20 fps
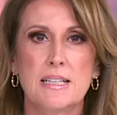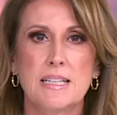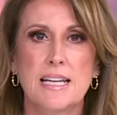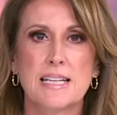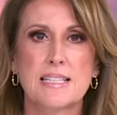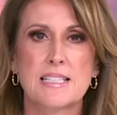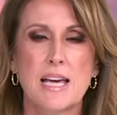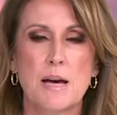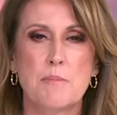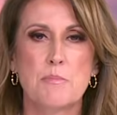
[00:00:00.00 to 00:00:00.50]

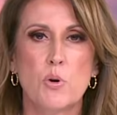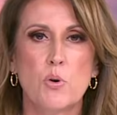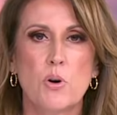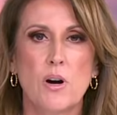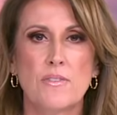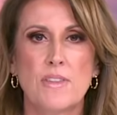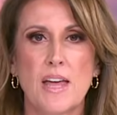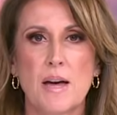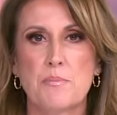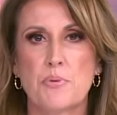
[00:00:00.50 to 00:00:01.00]
Let's get more
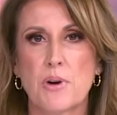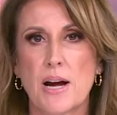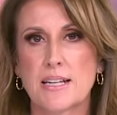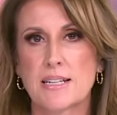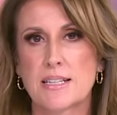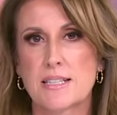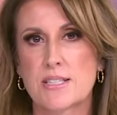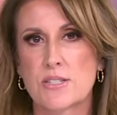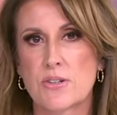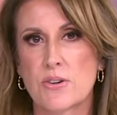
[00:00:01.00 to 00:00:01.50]
on that
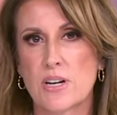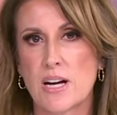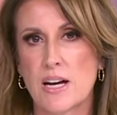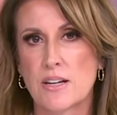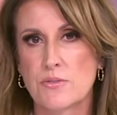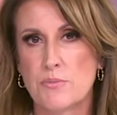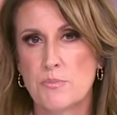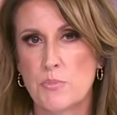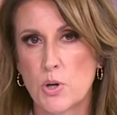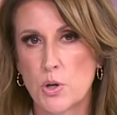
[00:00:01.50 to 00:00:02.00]
breaking story
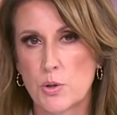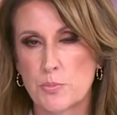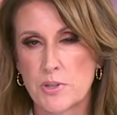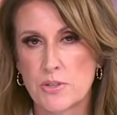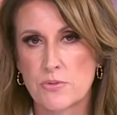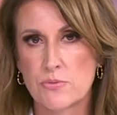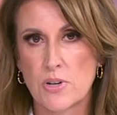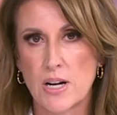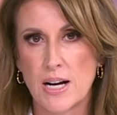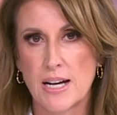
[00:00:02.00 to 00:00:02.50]
out of
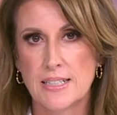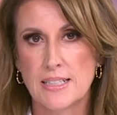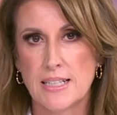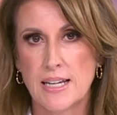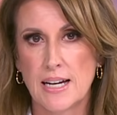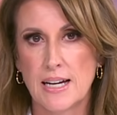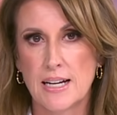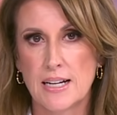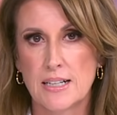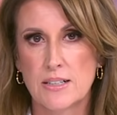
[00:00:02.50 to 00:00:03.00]
Melbourne right
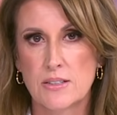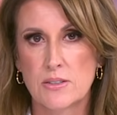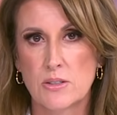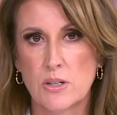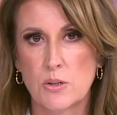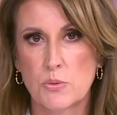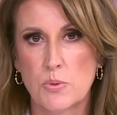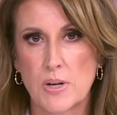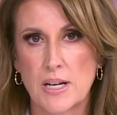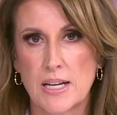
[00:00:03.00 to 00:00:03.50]

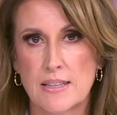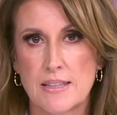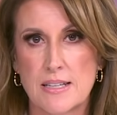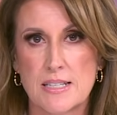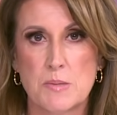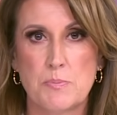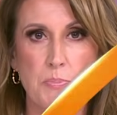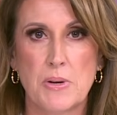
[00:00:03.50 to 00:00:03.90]
now, where there's